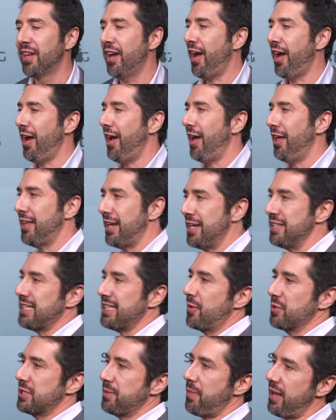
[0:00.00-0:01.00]
Then he
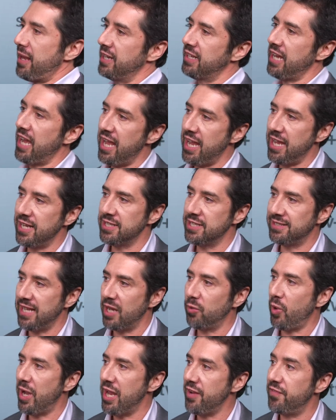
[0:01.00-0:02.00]
said it was about a guy and his
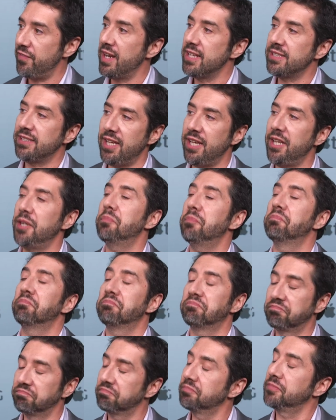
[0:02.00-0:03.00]
dead wife, and I said,
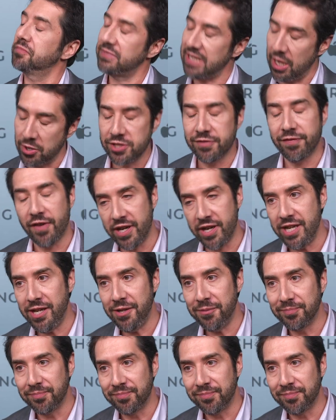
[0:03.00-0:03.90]
sounds funny.